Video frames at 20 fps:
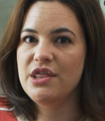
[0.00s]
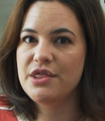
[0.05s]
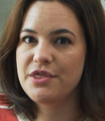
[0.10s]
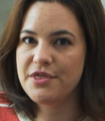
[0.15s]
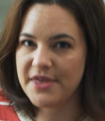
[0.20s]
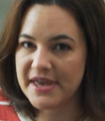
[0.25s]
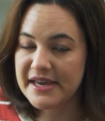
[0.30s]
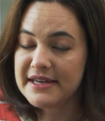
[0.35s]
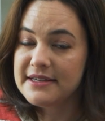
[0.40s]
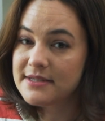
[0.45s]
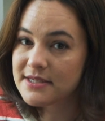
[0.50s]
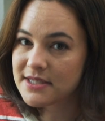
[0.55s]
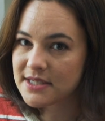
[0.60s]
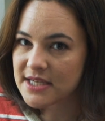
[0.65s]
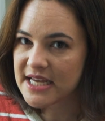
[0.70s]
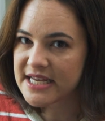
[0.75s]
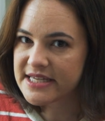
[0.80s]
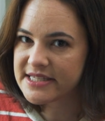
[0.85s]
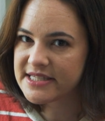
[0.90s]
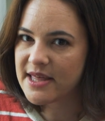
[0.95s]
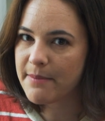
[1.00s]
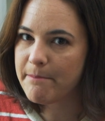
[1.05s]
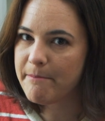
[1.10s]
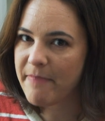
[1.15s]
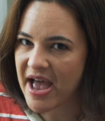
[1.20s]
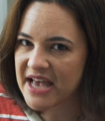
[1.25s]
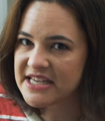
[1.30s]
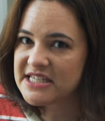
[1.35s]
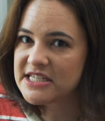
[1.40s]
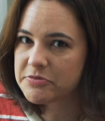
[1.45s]
This is the
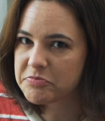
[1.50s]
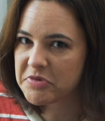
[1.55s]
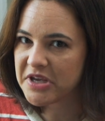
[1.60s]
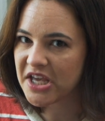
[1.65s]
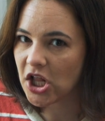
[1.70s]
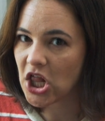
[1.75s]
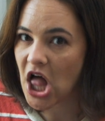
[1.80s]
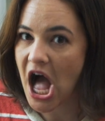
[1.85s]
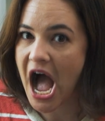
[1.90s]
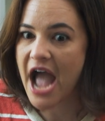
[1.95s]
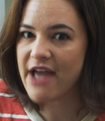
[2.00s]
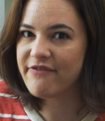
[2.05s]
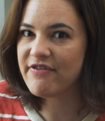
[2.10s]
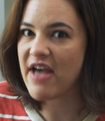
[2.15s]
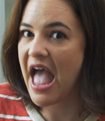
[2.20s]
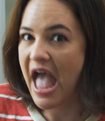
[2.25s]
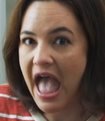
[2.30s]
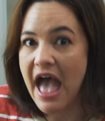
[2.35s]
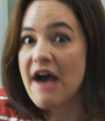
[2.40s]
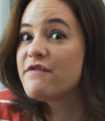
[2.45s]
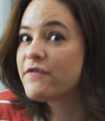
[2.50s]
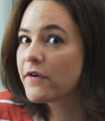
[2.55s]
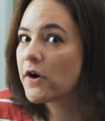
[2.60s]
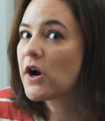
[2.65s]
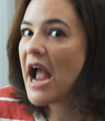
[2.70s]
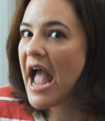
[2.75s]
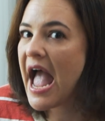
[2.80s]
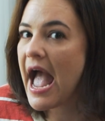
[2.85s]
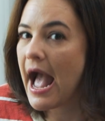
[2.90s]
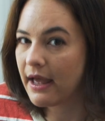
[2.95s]
best meal I've ever
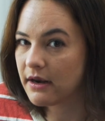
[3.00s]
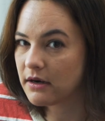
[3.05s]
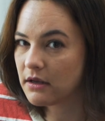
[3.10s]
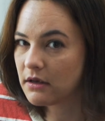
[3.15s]
had.